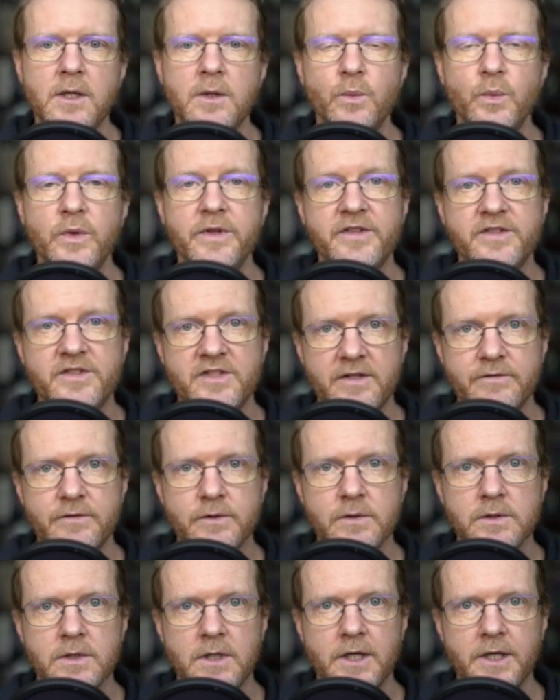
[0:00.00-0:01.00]
with
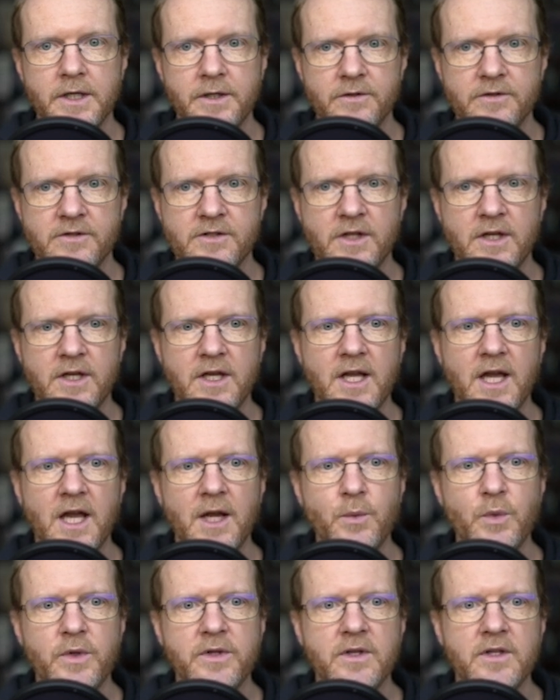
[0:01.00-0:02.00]
several lines,
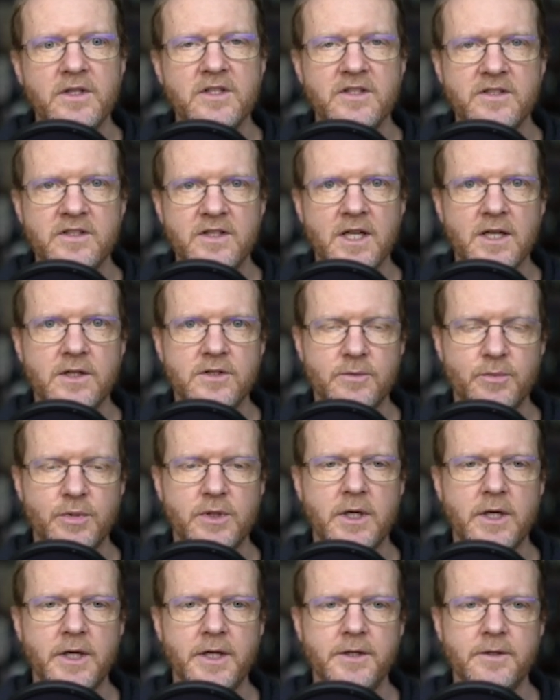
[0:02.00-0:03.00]
and with a discount
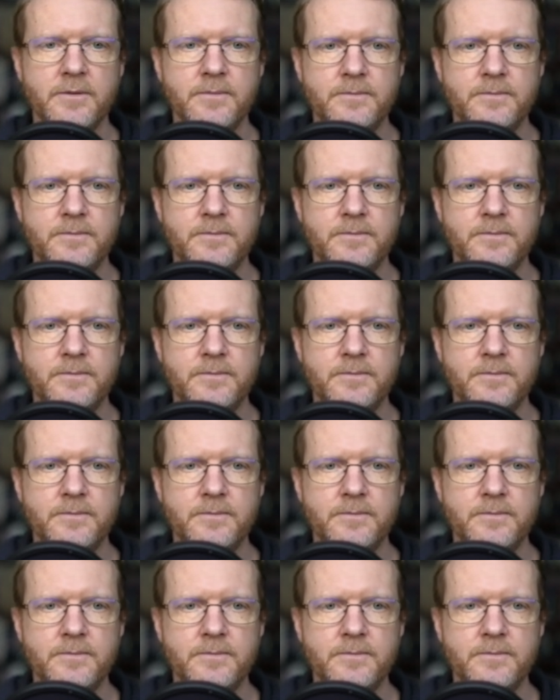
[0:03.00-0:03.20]
applied.